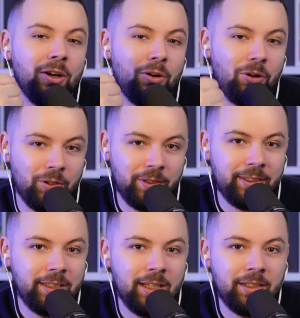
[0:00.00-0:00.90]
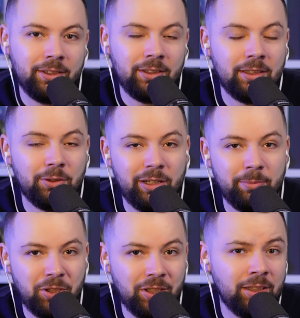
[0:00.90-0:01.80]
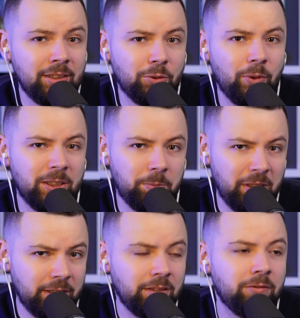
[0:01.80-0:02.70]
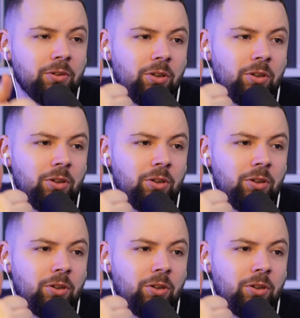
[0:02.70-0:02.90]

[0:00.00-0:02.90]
or the dryer machine is too expensive,